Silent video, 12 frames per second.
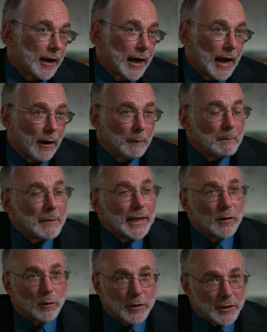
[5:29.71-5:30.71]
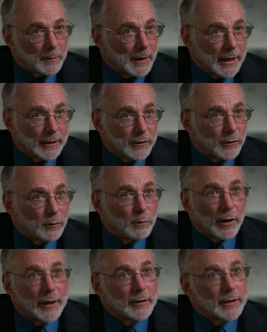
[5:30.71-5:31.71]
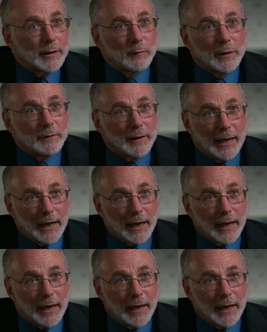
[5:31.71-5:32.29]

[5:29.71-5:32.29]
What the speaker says: now many orders of magnitude brighter than